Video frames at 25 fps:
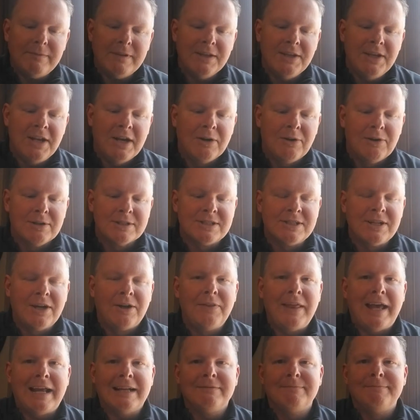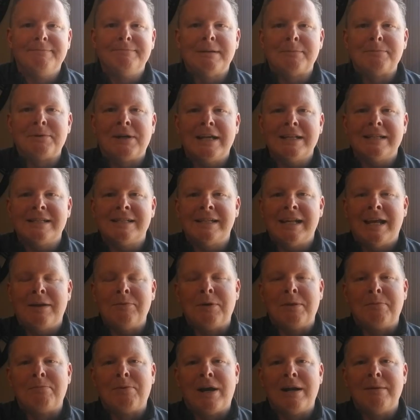you know, also that, remember I said
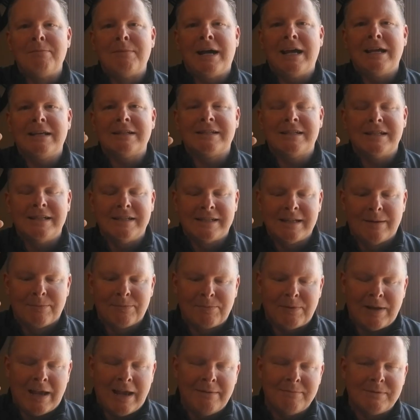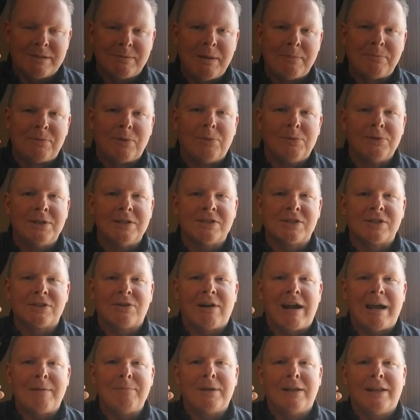with Brett and Brettanomyces, sometimes people will
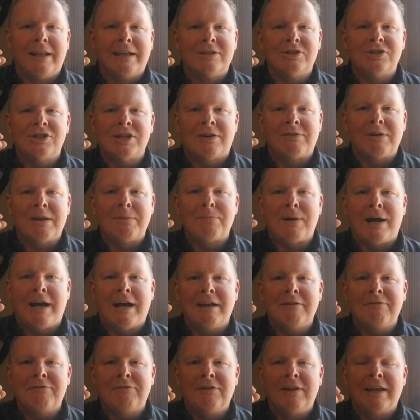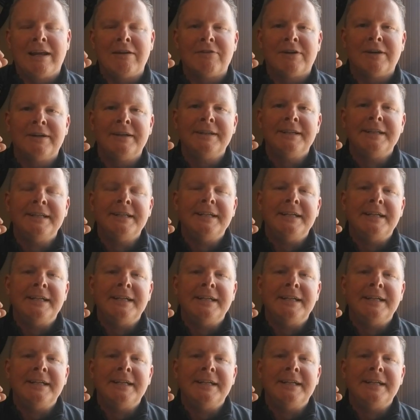describe it like cherry pie flavor.